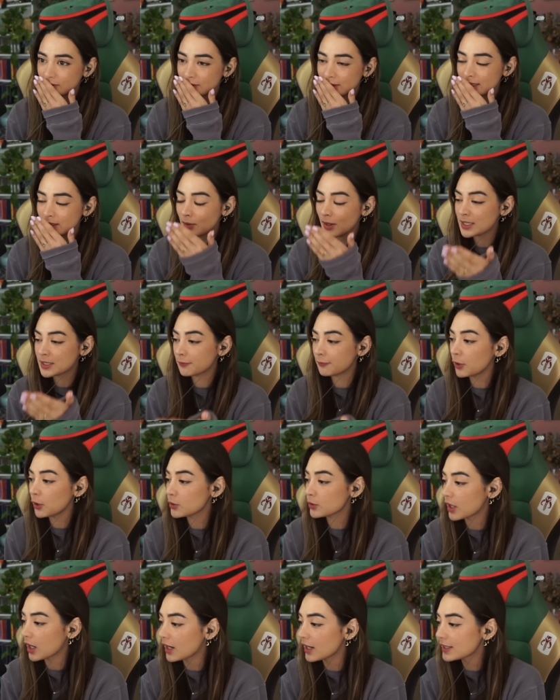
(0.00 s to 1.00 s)
That's a waste of
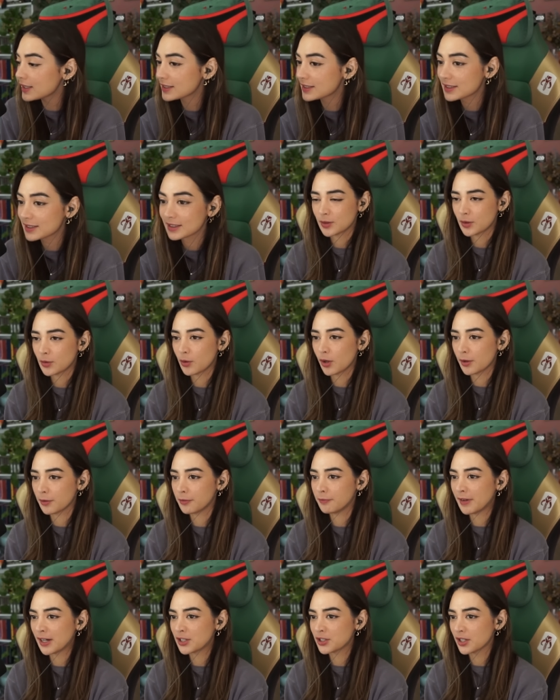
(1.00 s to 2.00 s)
food, guys. You're a
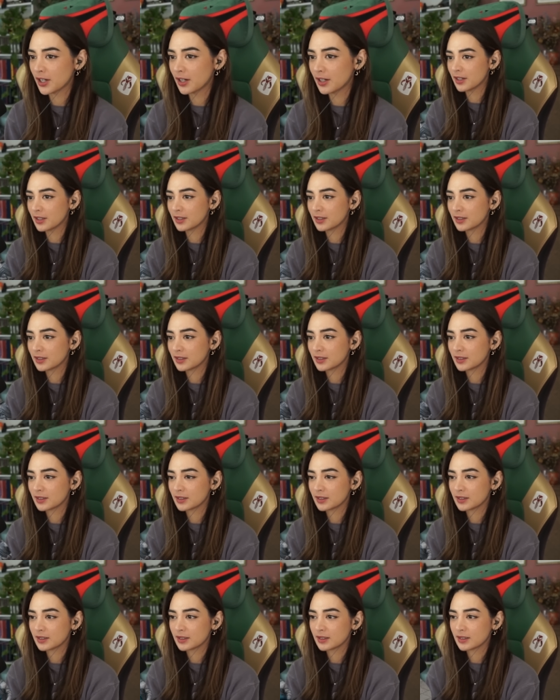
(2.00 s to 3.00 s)
fisher.
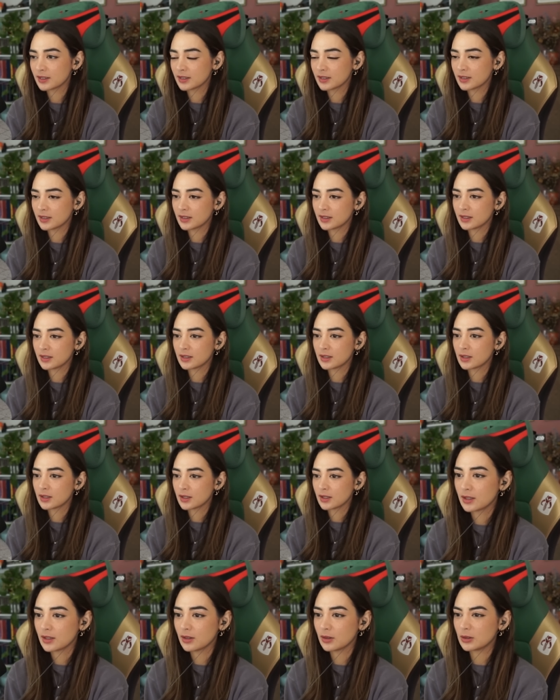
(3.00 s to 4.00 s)

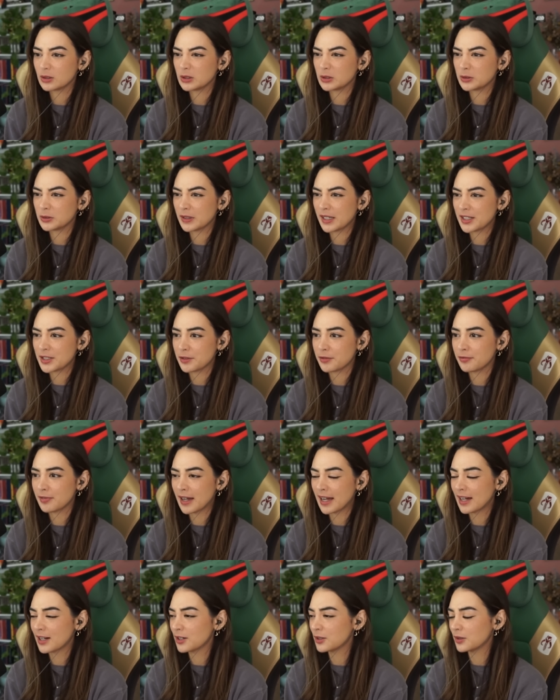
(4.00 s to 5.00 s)
Hello. Oh, when she fell.
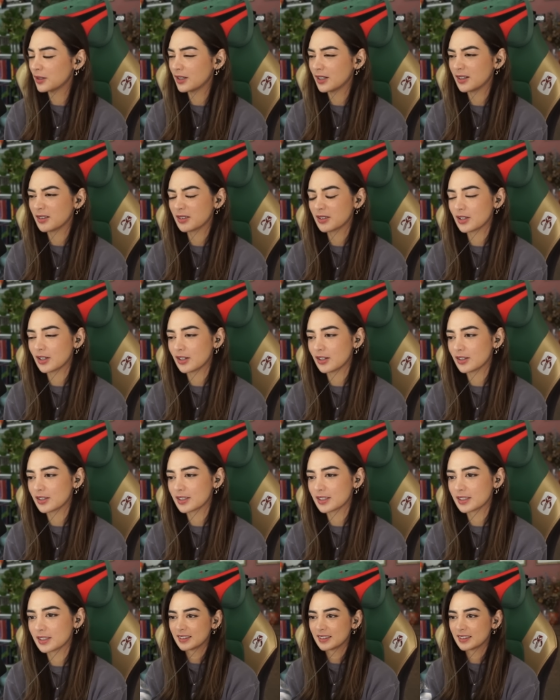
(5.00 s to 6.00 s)
Oh
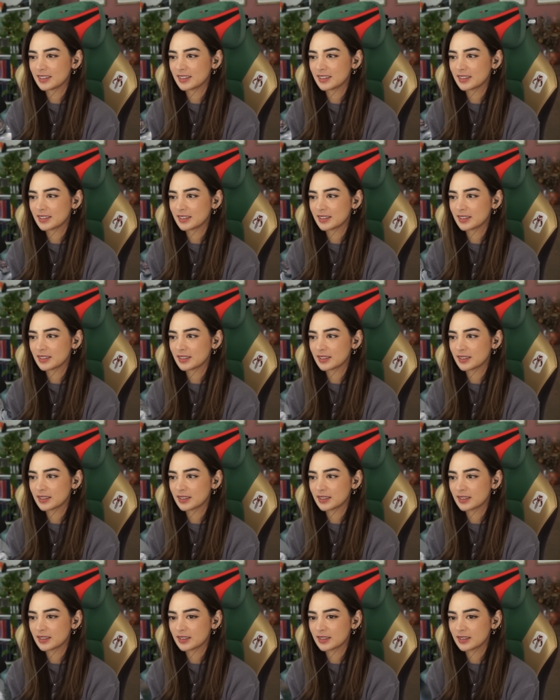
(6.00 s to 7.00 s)
god. Please get
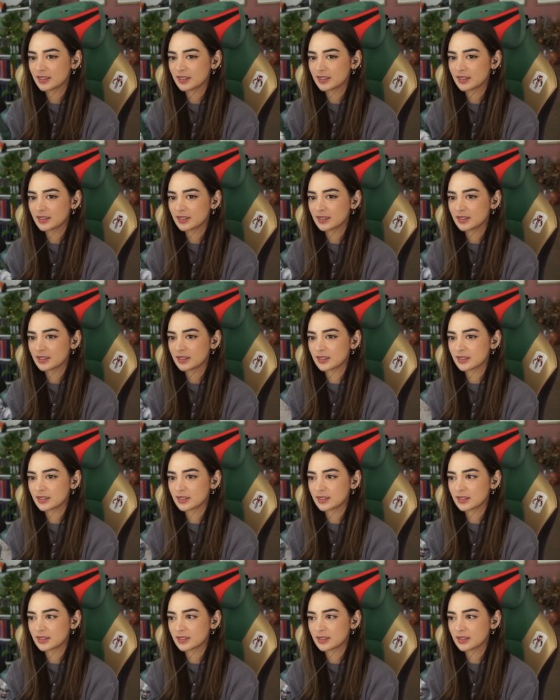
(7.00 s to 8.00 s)
up.
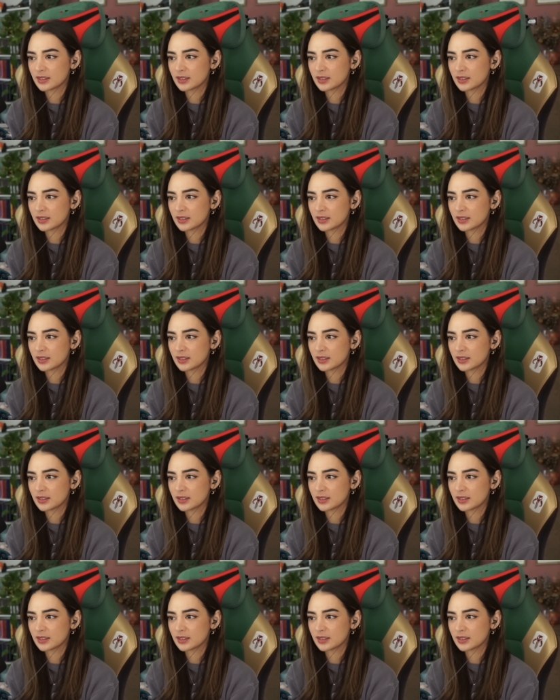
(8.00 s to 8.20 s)
No.